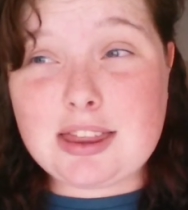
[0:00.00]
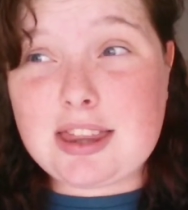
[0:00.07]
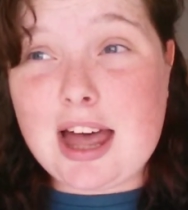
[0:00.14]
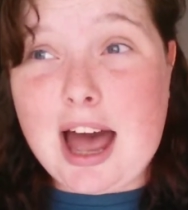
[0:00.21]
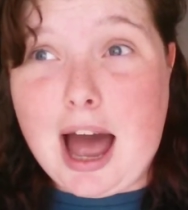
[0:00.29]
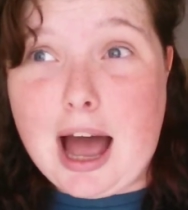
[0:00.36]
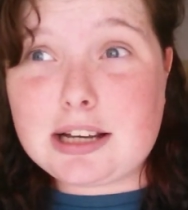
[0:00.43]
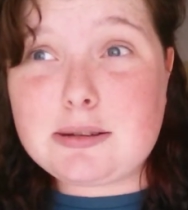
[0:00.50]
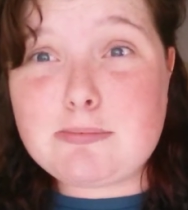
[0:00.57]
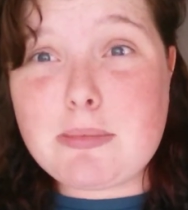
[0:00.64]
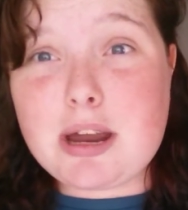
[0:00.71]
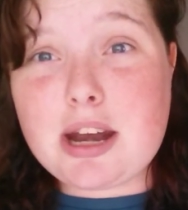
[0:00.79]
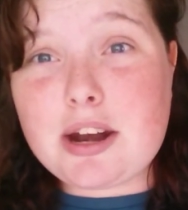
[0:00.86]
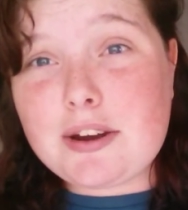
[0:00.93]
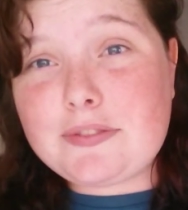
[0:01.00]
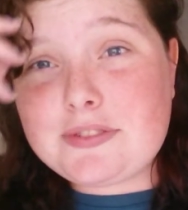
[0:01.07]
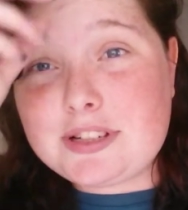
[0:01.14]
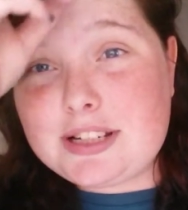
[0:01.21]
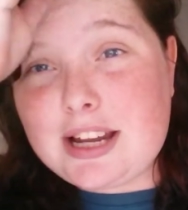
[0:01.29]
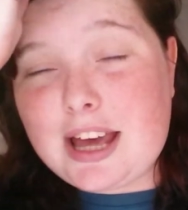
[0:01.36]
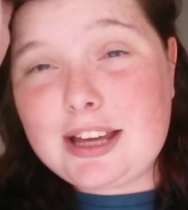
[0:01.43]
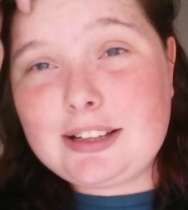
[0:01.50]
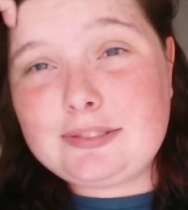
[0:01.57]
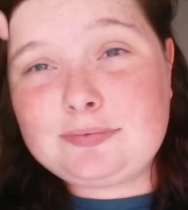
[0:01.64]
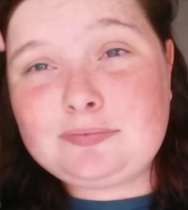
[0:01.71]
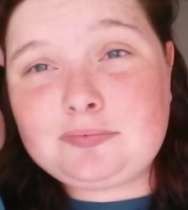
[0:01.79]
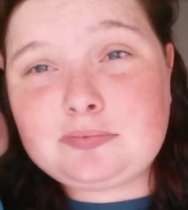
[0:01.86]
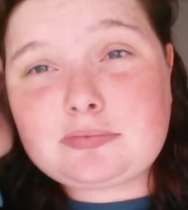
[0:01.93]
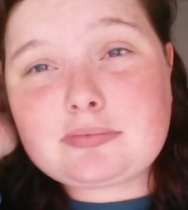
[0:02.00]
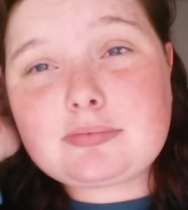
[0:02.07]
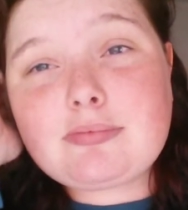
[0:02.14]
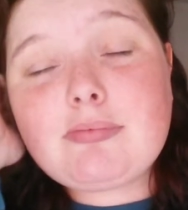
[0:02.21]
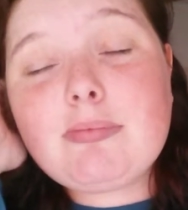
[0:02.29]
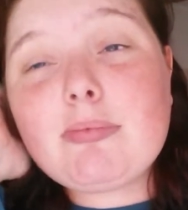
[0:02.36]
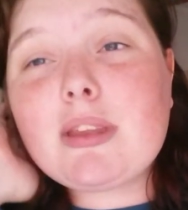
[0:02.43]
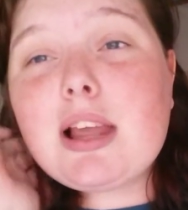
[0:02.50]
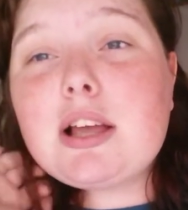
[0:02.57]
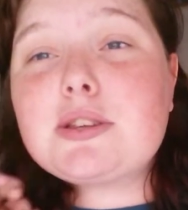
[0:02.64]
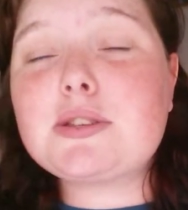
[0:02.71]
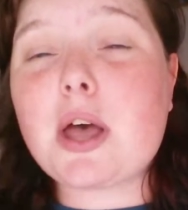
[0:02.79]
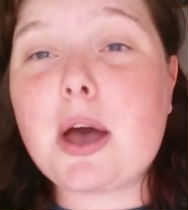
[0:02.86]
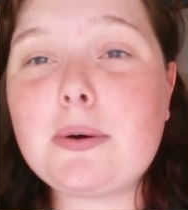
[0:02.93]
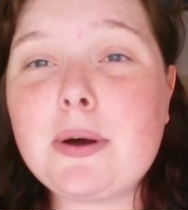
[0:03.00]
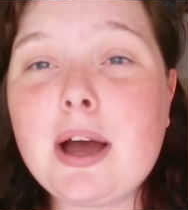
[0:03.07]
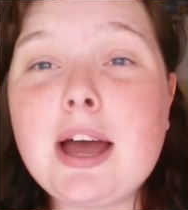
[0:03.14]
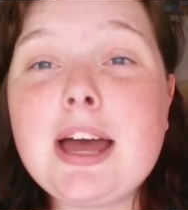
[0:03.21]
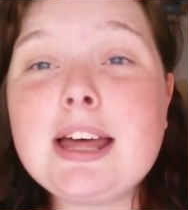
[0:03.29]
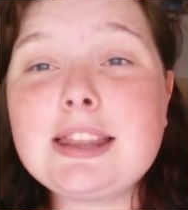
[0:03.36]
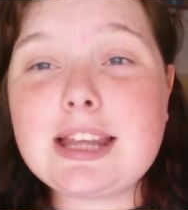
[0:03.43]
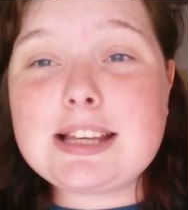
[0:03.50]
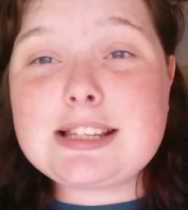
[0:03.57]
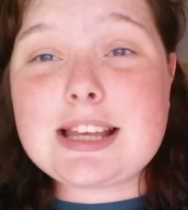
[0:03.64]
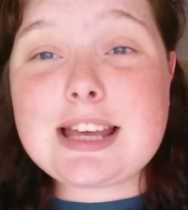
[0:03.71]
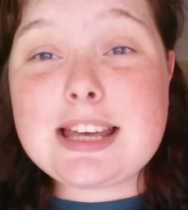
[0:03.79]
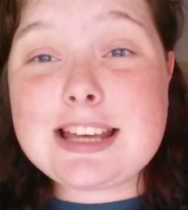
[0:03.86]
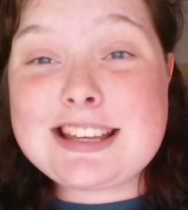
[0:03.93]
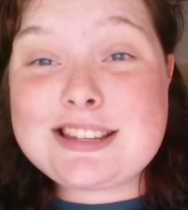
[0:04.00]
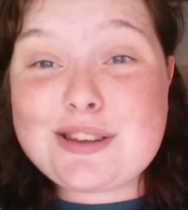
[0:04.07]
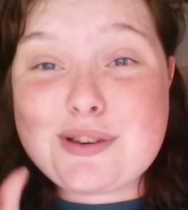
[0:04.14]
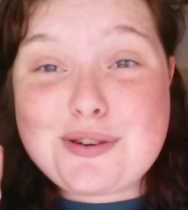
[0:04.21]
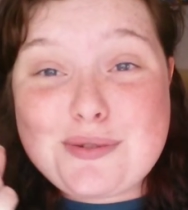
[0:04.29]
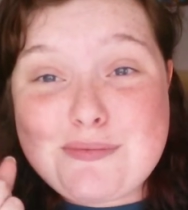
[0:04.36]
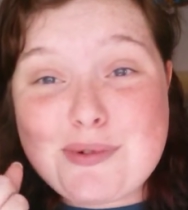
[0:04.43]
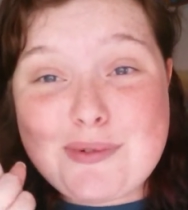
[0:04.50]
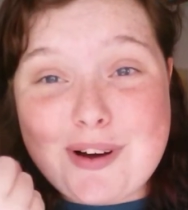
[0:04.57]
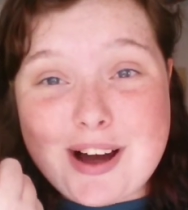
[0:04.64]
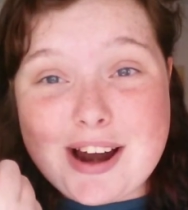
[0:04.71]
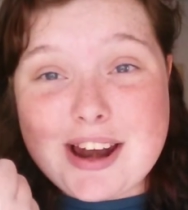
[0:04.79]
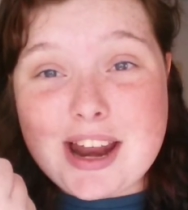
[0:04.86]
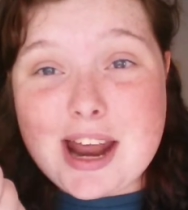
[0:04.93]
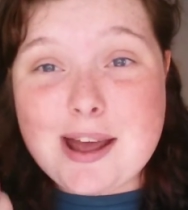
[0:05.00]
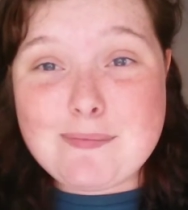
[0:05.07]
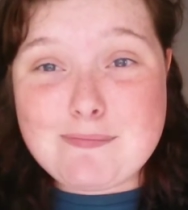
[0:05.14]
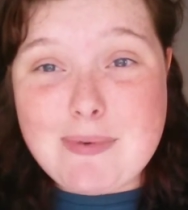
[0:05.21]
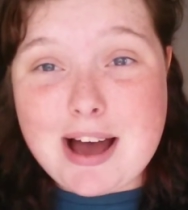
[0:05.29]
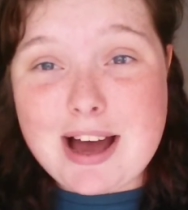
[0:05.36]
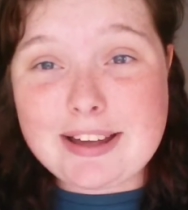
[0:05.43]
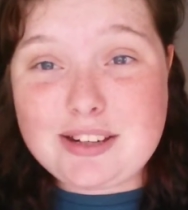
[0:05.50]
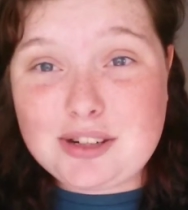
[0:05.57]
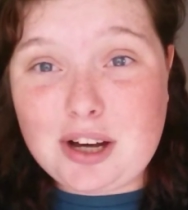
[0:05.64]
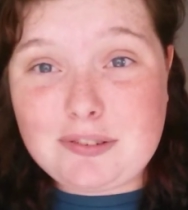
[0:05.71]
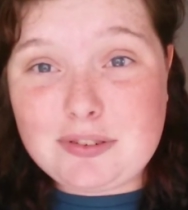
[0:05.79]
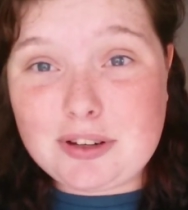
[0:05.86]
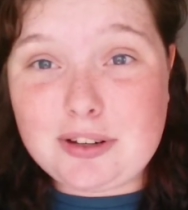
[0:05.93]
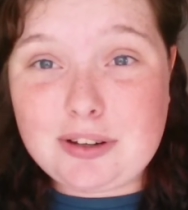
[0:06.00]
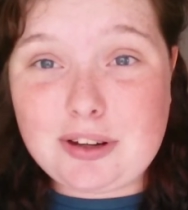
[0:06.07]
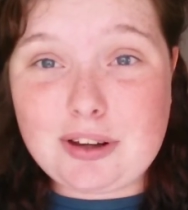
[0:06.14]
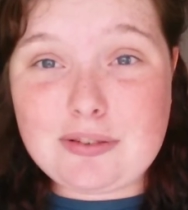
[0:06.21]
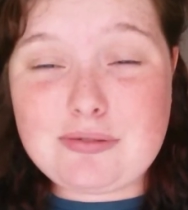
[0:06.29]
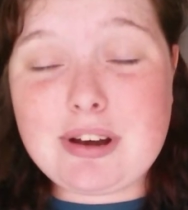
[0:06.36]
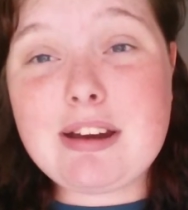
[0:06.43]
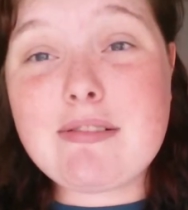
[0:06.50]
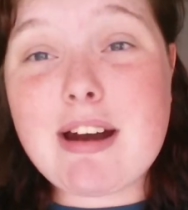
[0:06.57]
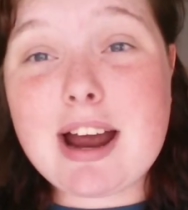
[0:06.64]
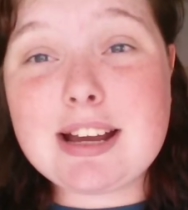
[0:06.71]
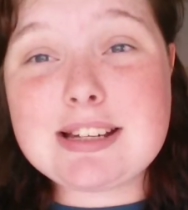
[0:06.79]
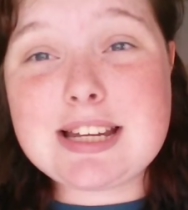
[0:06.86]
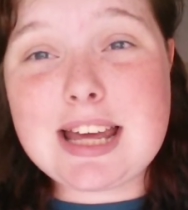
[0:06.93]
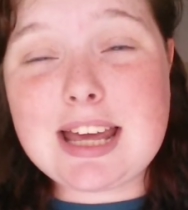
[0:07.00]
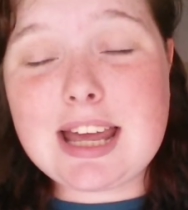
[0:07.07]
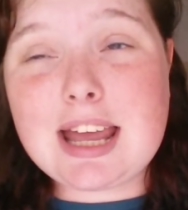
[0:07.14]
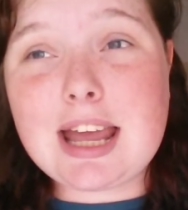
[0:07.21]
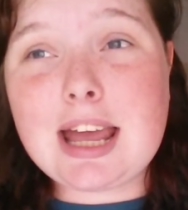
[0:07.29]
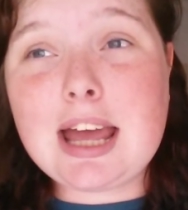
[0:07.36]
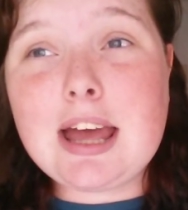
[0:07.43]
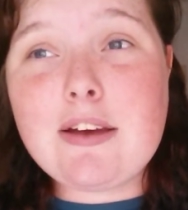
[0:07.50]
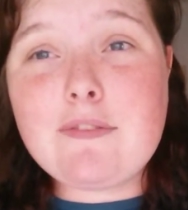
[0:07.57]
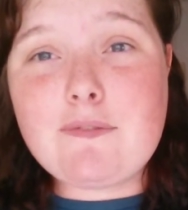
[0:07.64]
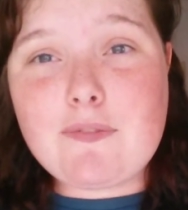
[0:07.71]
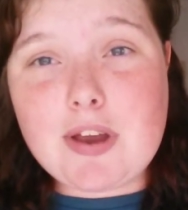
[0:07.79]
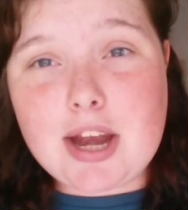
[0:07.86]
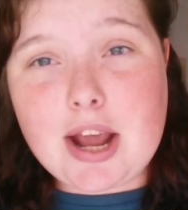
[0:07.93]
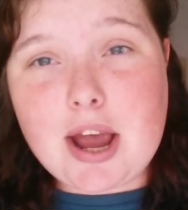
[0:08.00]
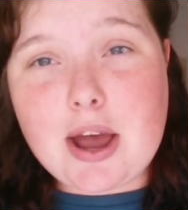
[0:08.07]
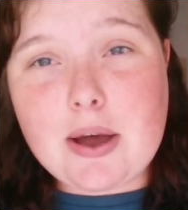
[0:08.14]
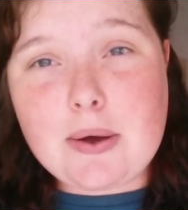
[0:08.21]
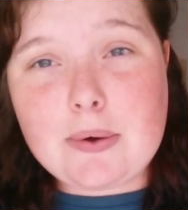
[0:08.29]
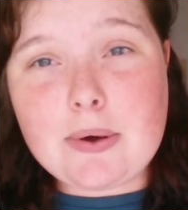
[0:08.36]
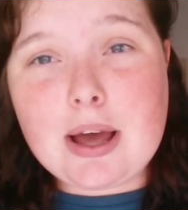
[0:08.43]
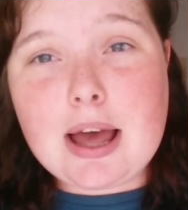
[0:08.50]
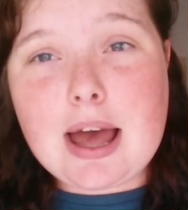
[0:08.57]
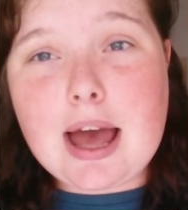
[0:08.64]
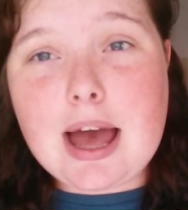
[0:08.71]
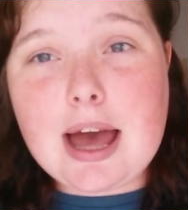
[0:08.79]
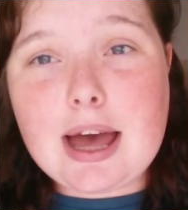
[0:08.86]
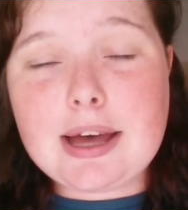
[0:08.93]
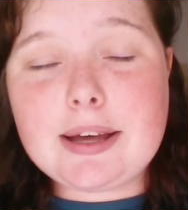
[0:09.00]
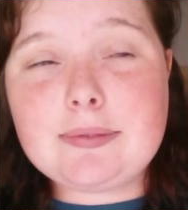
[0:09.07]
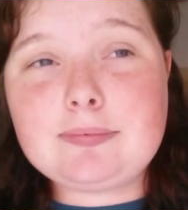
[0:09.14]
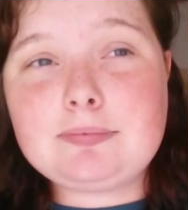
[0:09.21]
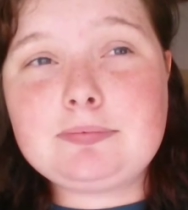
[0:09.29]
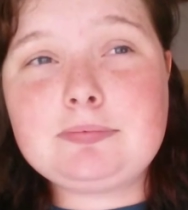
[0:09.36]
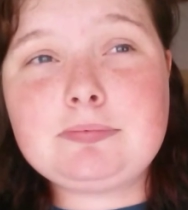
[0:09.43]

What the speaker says: the admin of today. So this is number 1 in my novel rewriting video. I